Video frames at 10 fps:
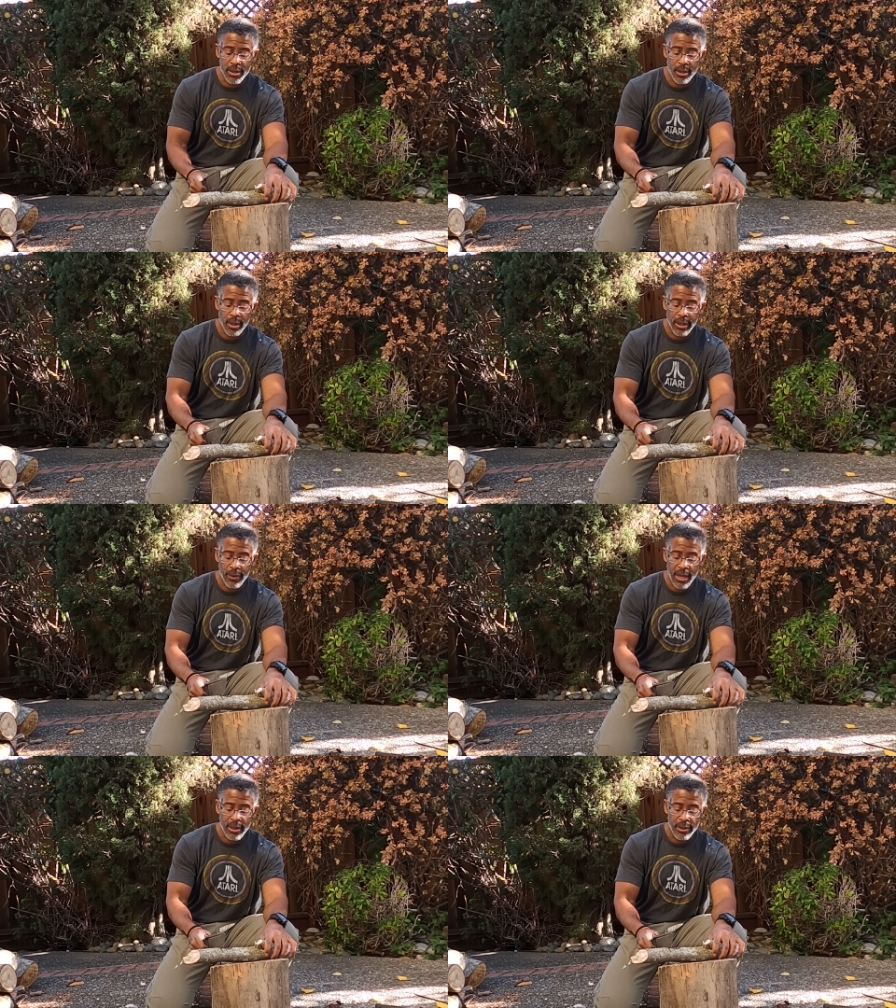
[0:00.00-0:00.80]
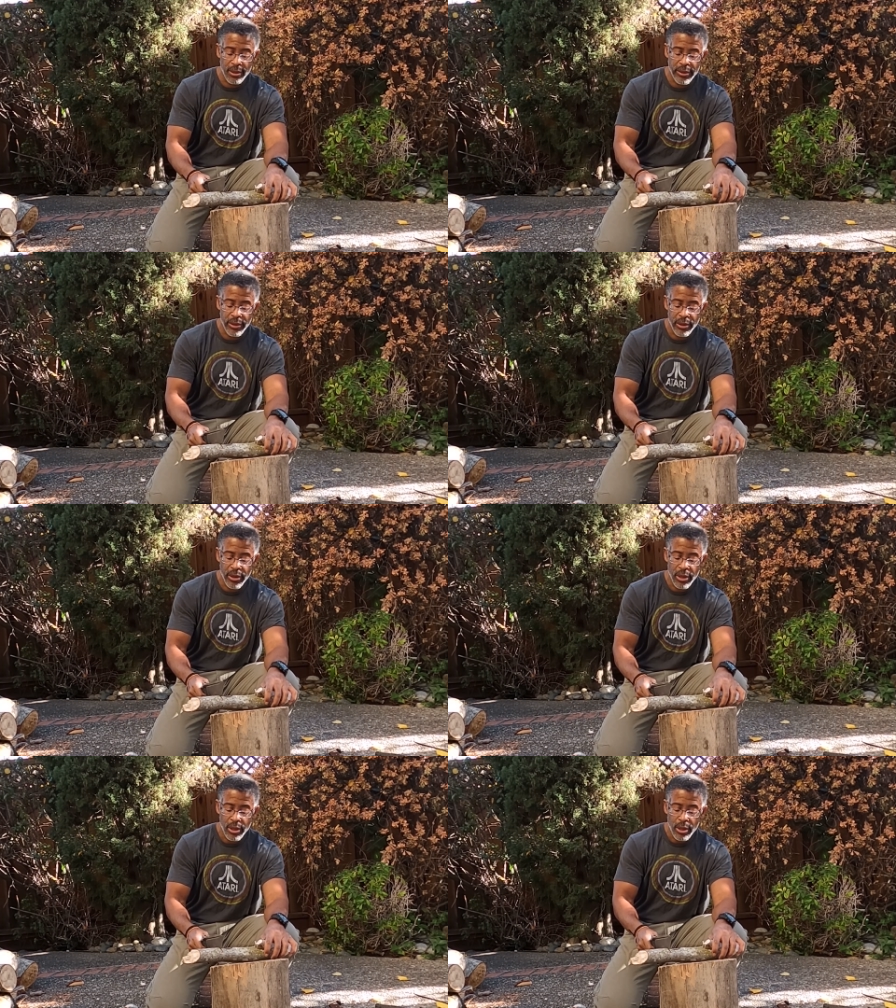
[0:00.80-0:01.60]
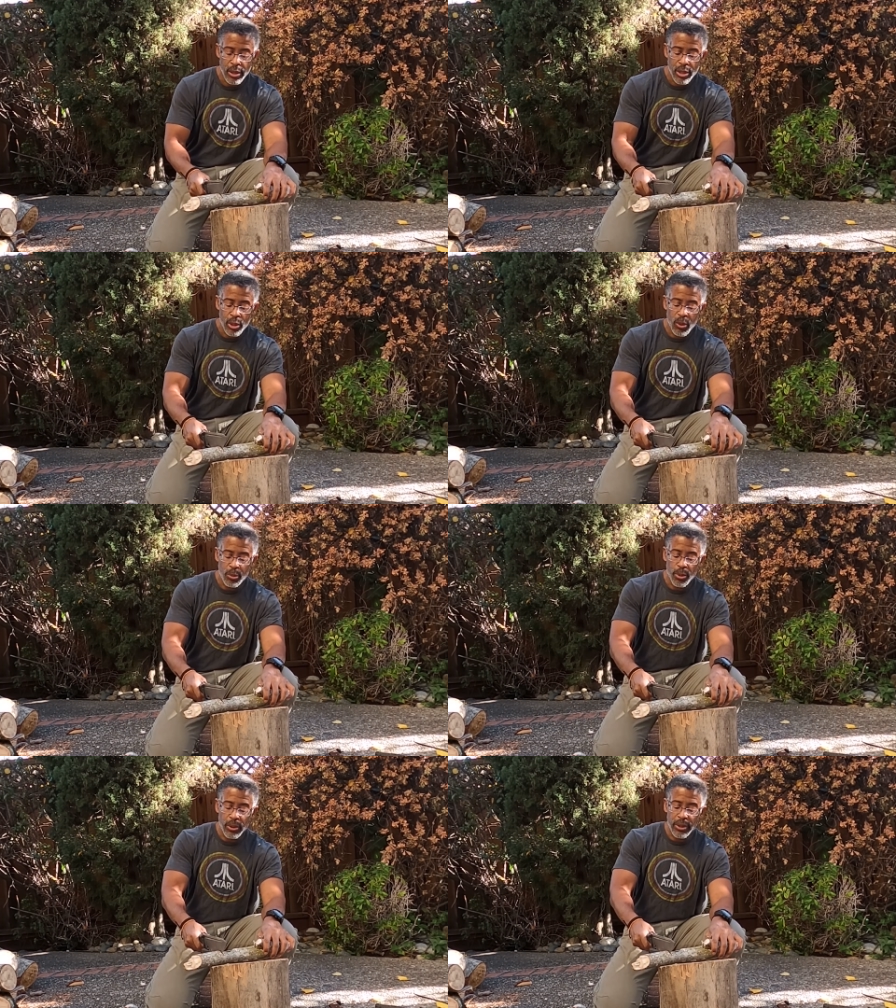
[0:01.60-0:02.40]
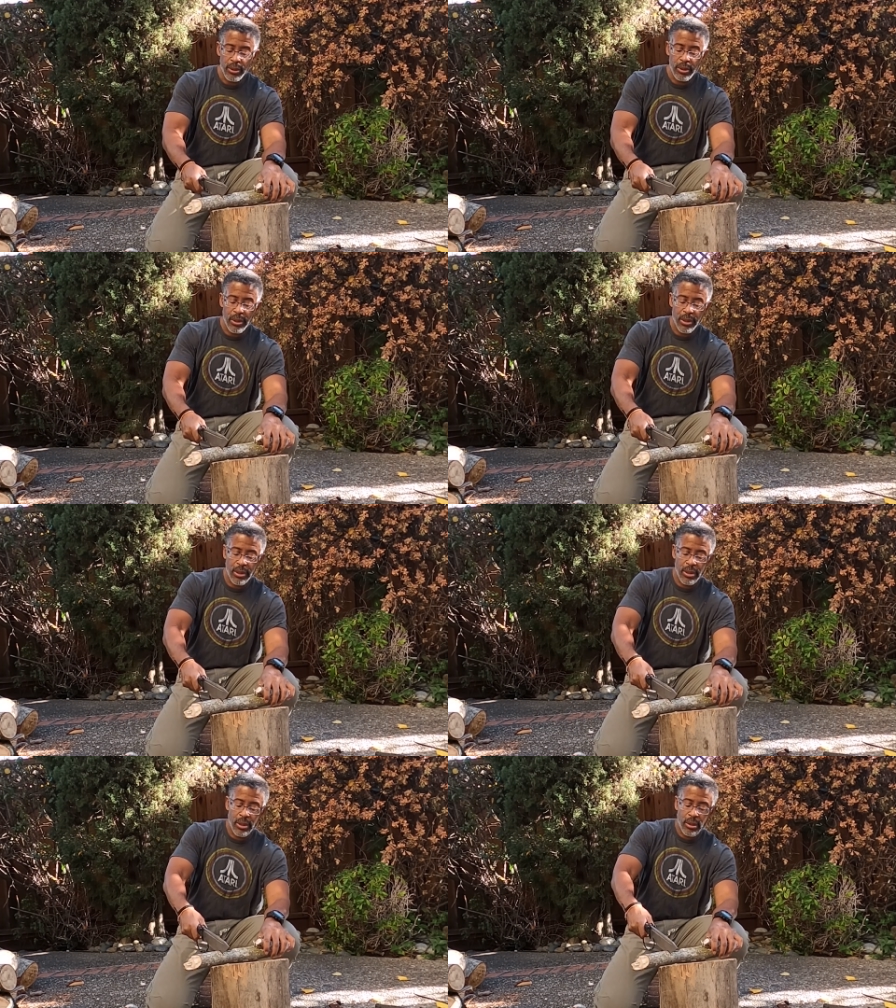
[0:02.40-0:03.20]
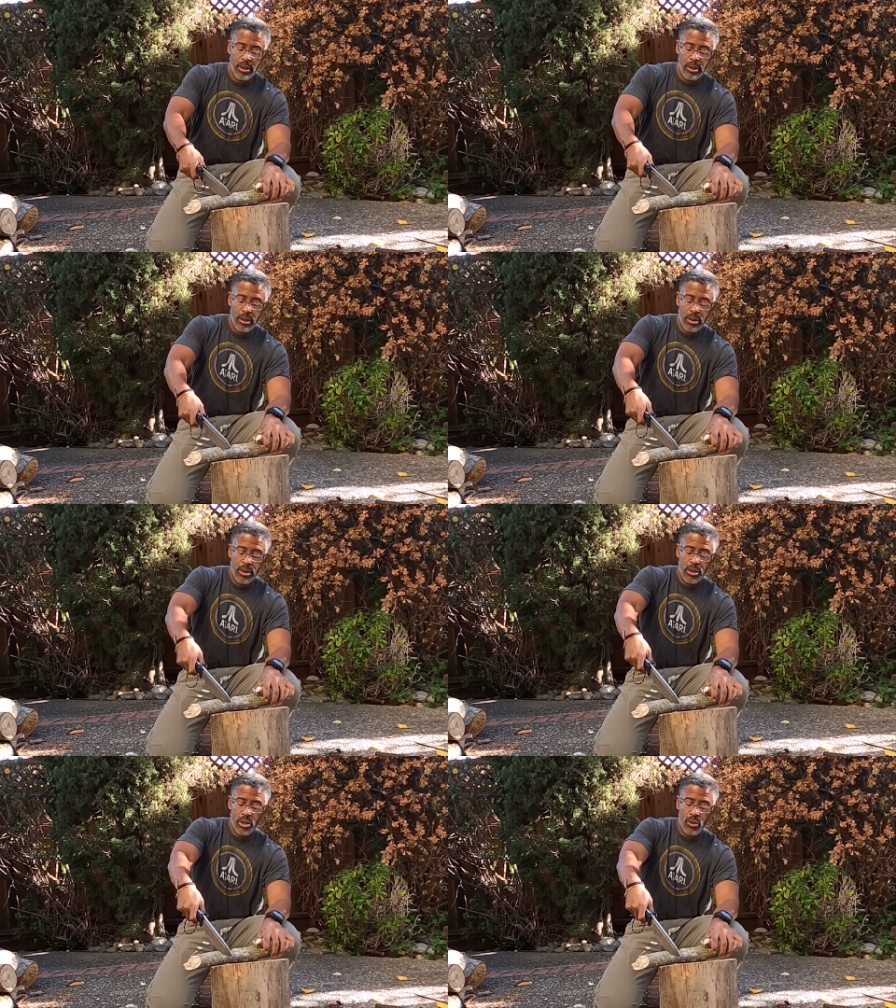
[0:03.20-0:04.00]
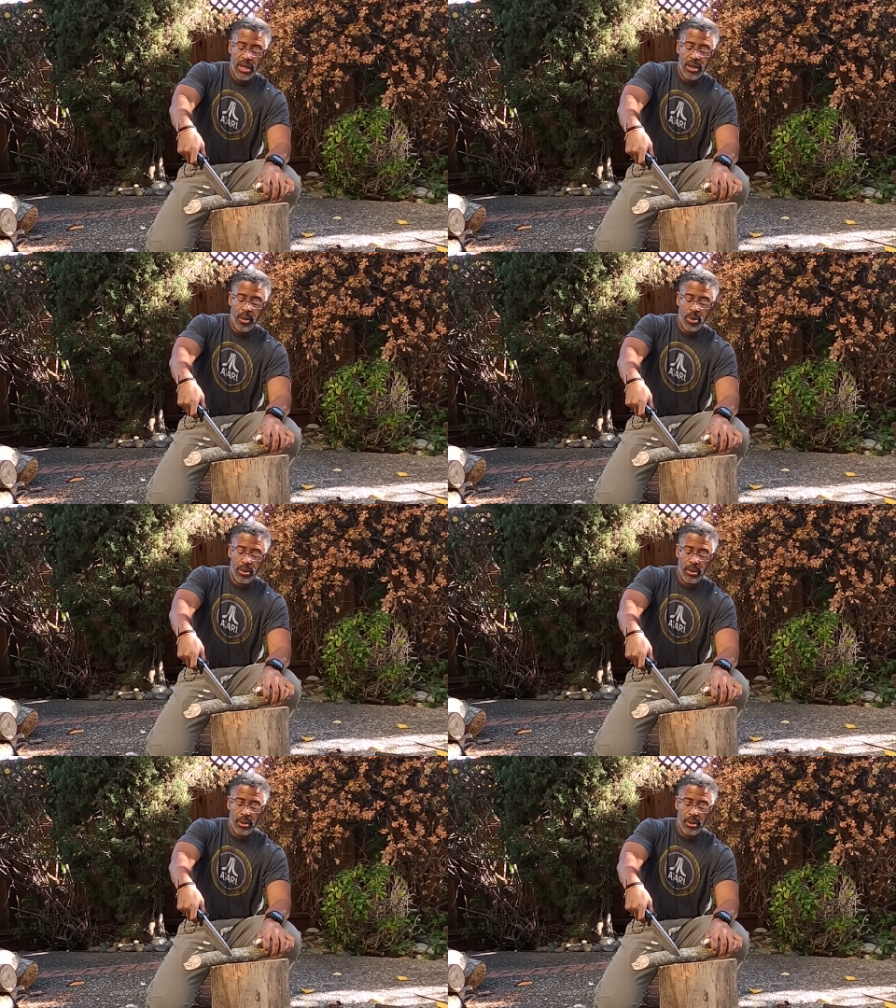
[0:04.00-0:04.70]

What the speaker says: gets stuck like that, you want to pull it straight up